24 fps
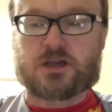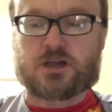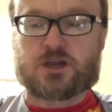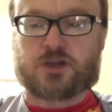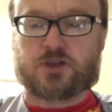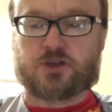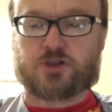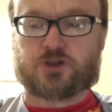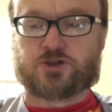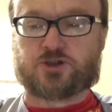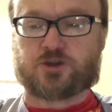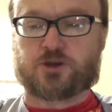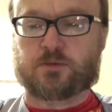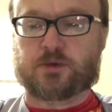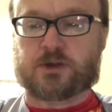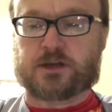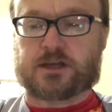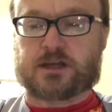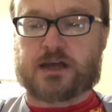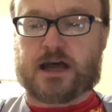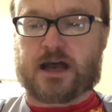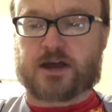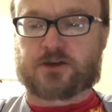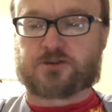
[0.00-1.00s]
The Truman
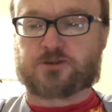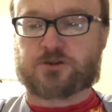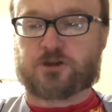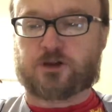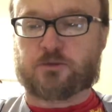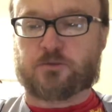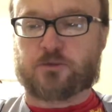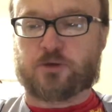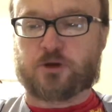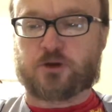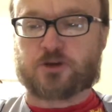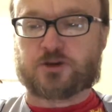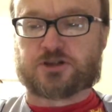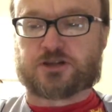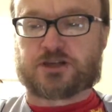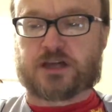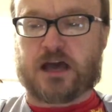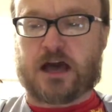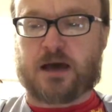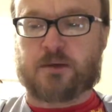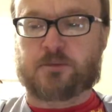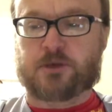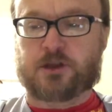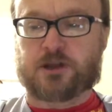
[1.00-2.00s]
Doctrine opposed
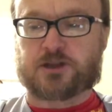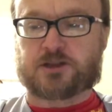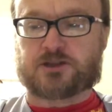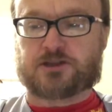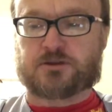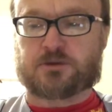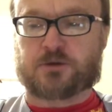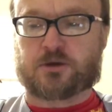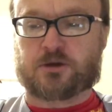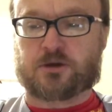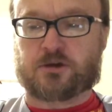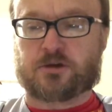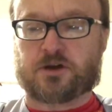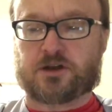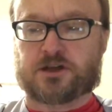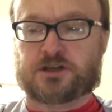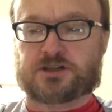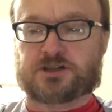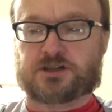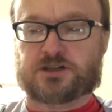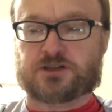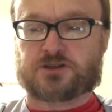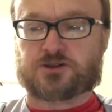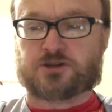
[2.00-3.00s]
communism in
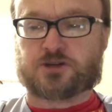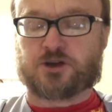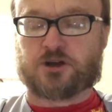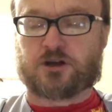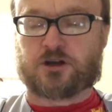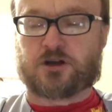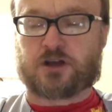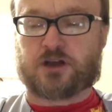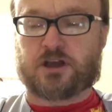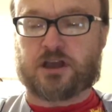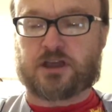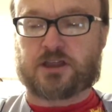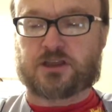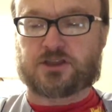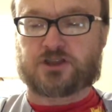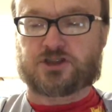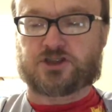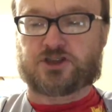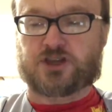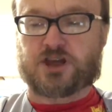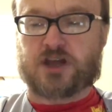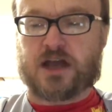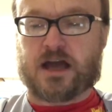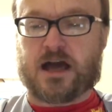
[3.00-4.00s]
Greece and Turkey. The
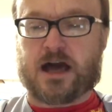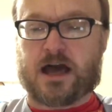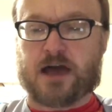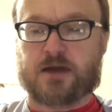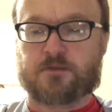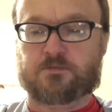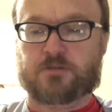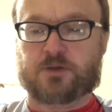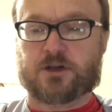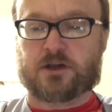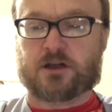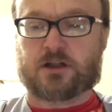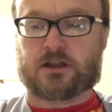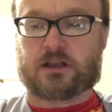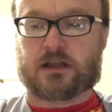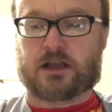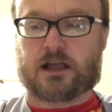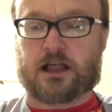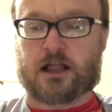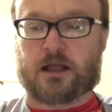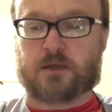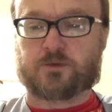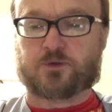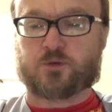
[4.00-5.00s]
GI Bill
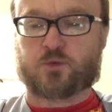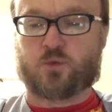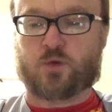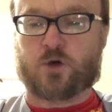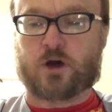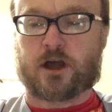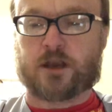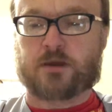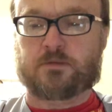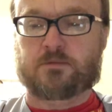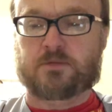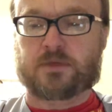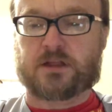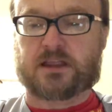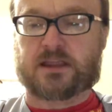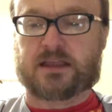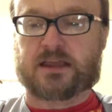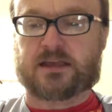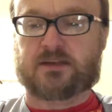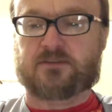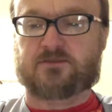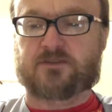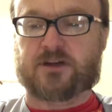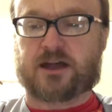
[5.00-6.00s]
helped one
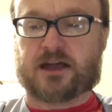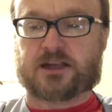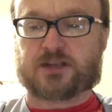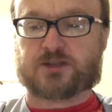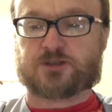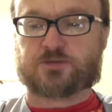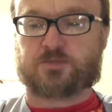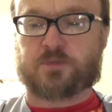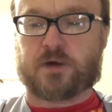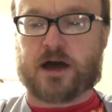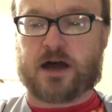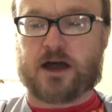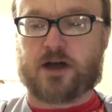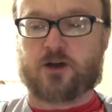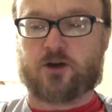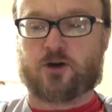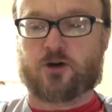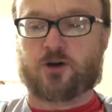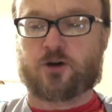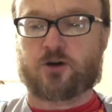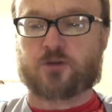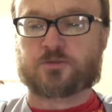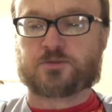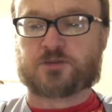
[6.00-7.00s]
million vets buy
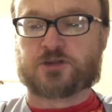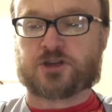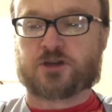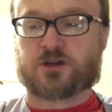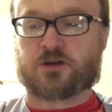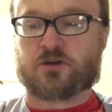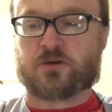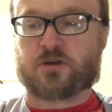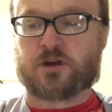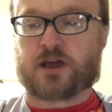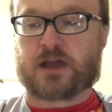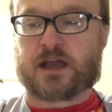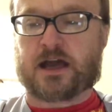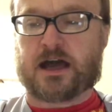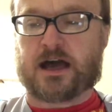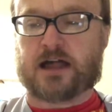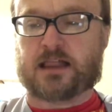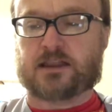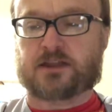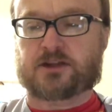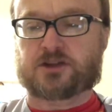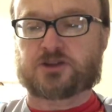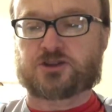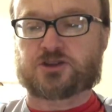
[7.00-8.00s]
homes and go to
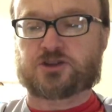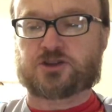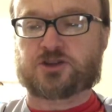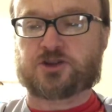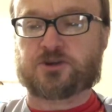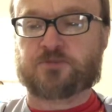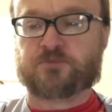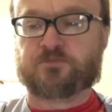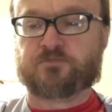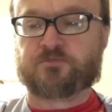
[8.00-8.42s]
college.